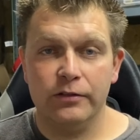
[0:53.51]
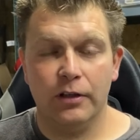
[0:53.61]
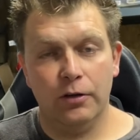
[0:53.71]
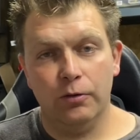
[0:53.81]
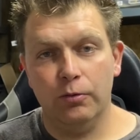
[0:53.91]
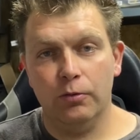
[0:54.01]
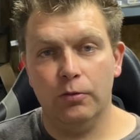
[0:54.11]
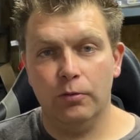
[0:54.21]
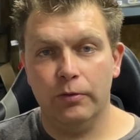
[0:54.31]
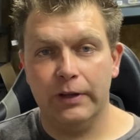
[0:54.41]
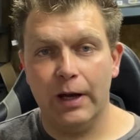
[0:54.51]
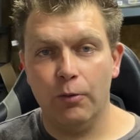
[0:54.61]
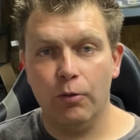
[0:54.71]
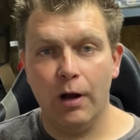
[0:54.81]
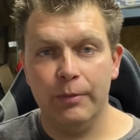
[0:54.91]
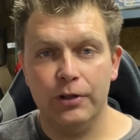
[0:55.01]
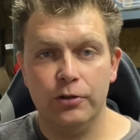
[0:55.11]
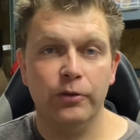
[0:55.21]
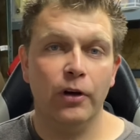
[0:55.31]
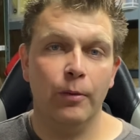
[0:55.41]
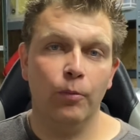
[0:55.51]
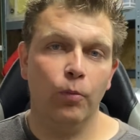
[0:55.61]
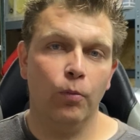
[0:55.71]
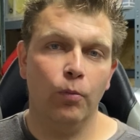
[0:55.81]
so that will come in due time.